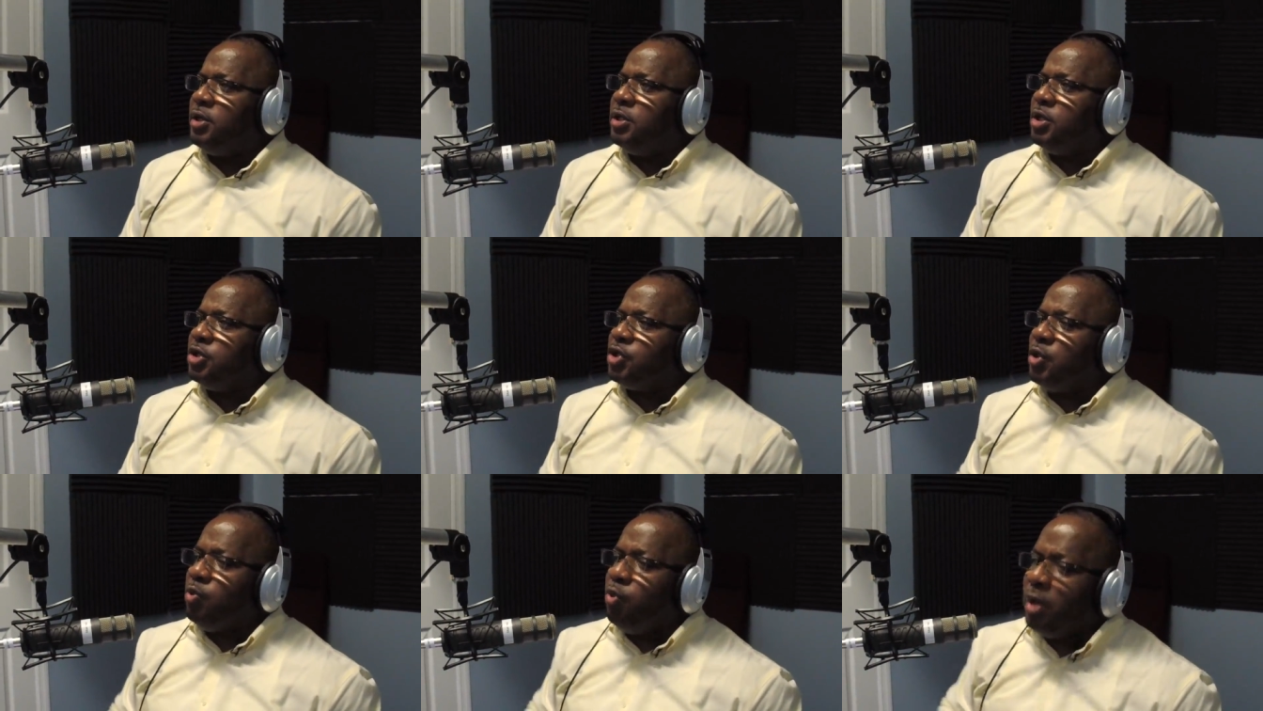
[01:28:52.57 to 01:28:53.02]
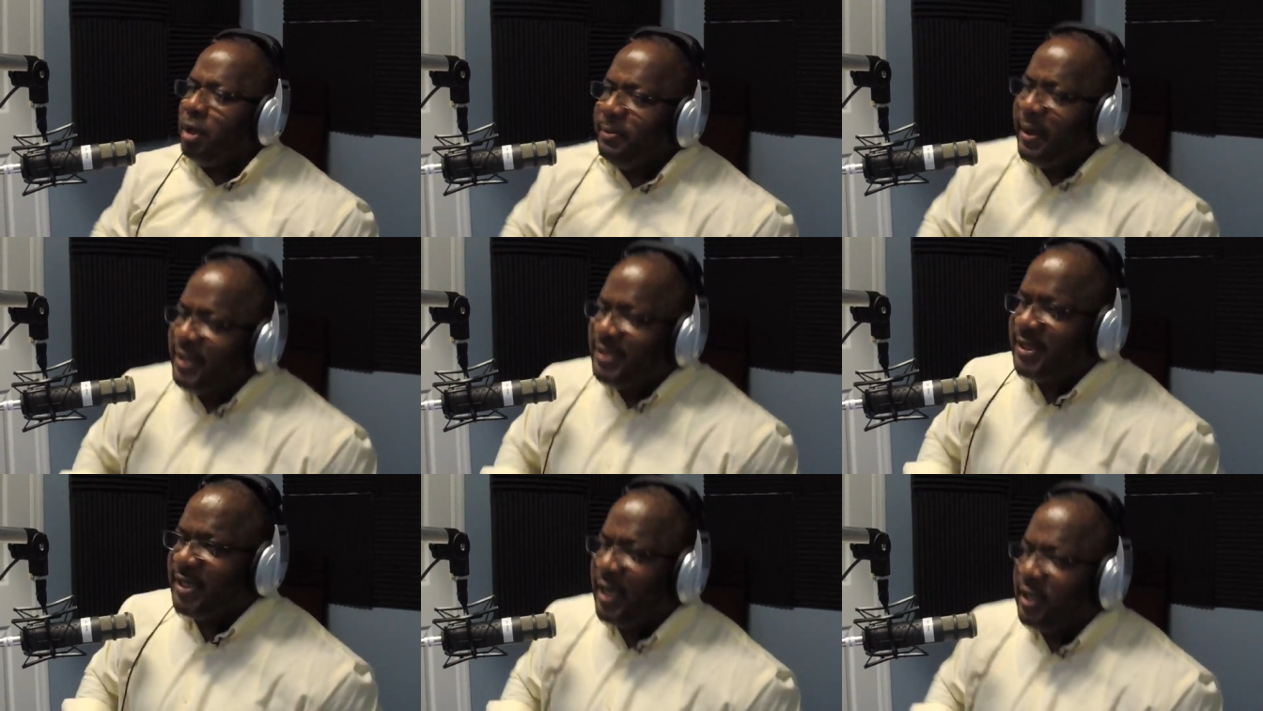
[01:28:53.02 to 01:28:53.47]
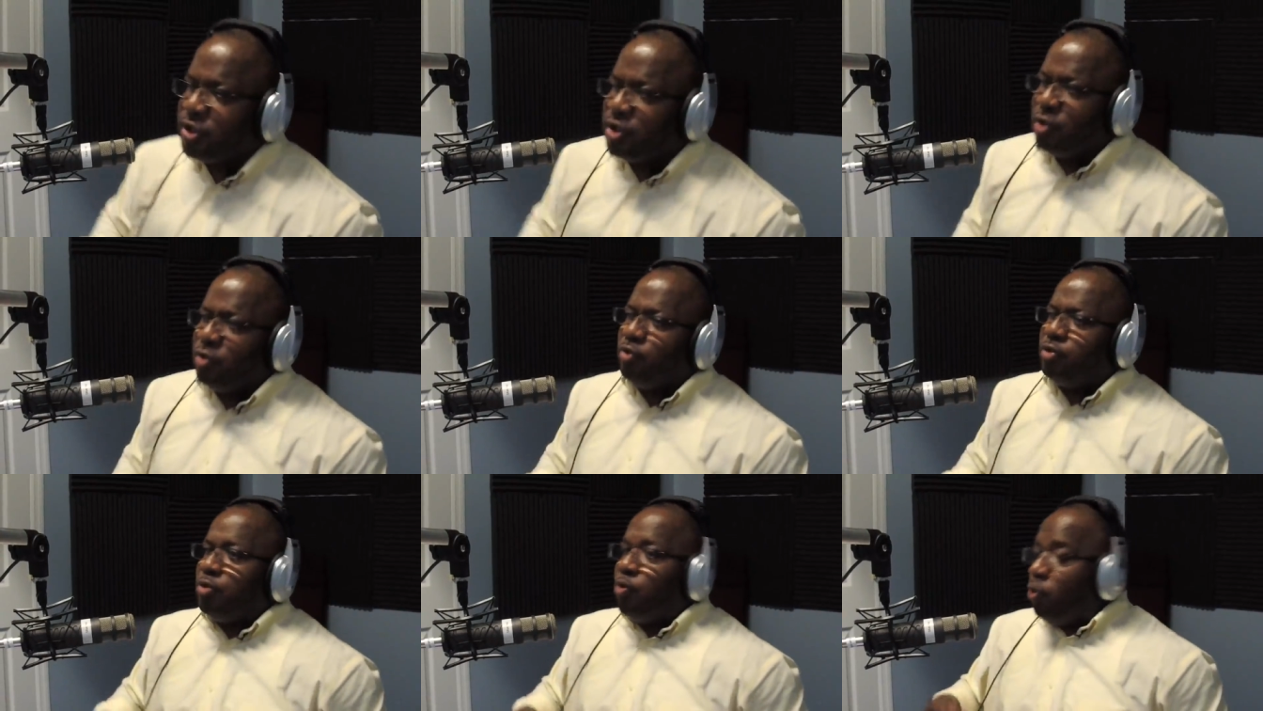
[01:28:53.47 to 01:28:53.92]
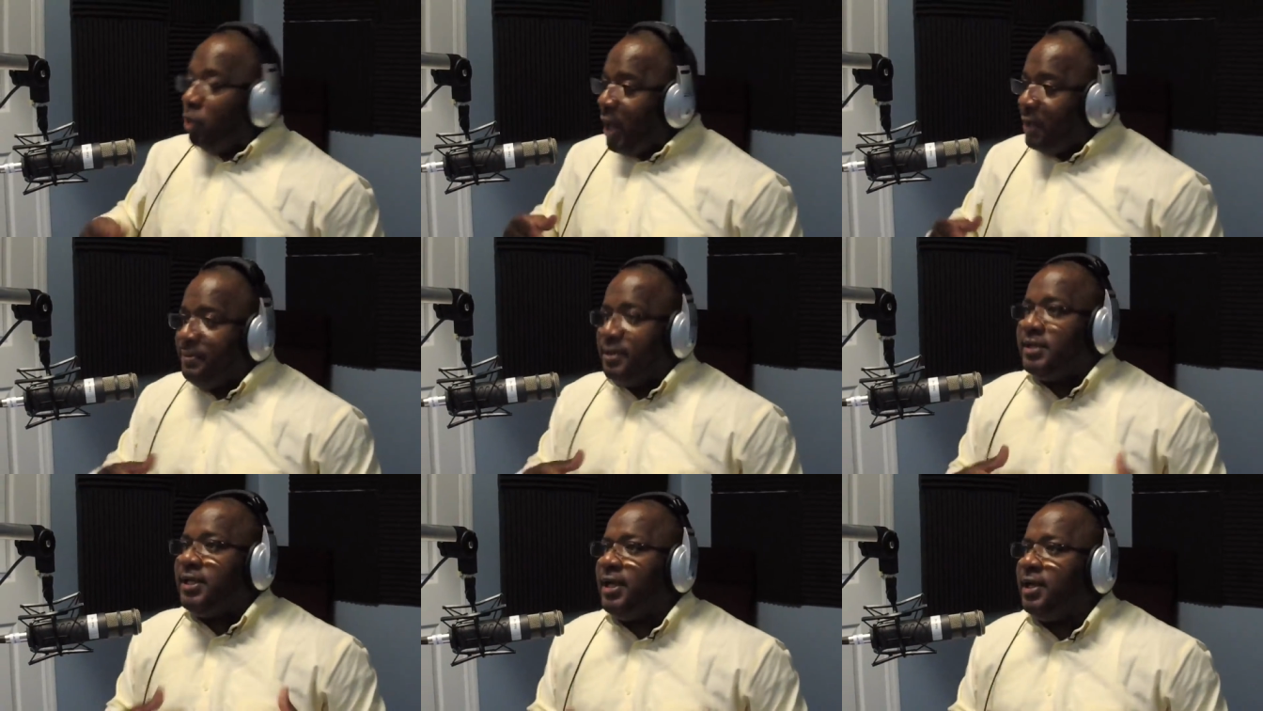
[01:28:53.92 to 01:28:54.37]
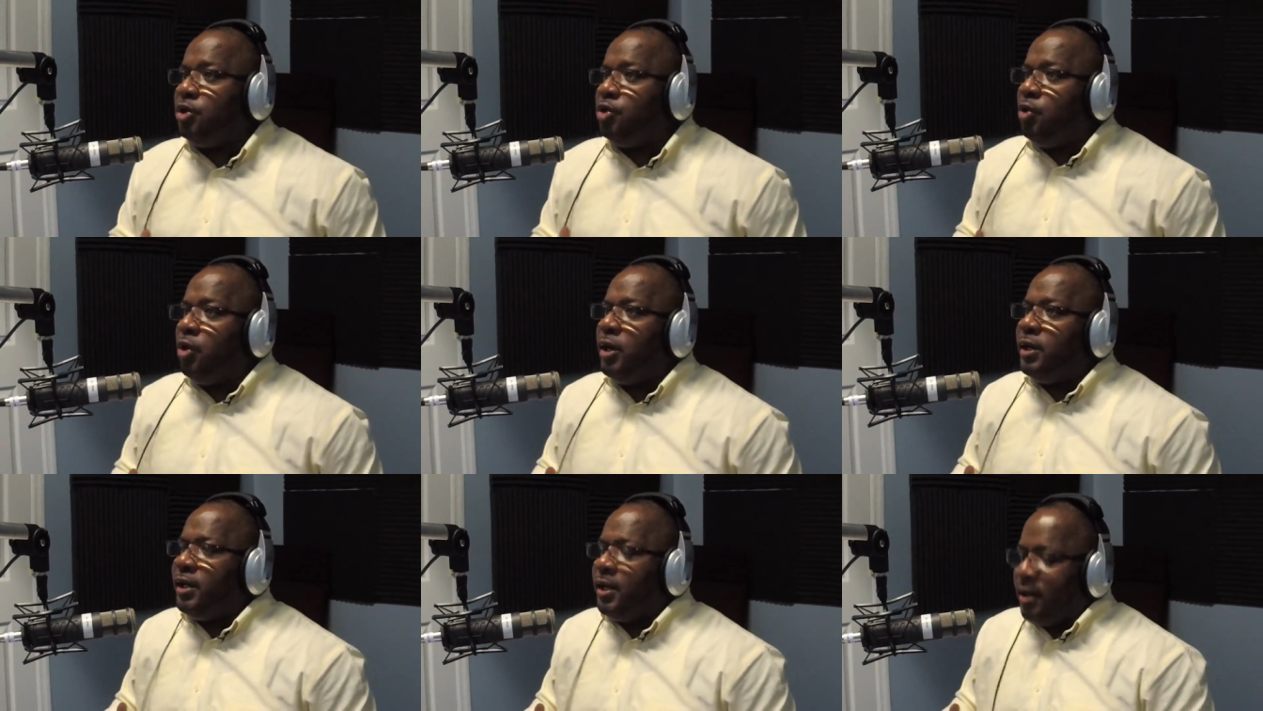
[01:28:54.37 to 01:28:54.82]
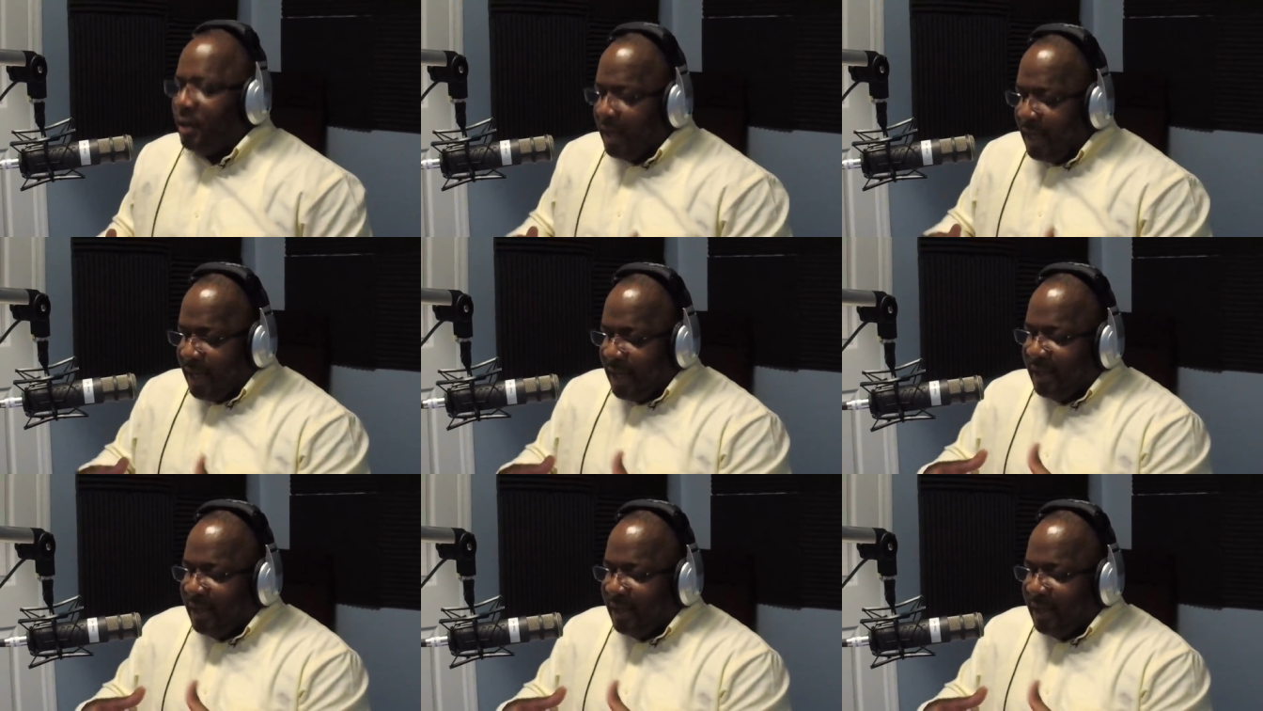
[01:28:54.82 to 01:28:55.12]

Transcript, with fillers: So what am I saying to you? What I've been telling you earlier.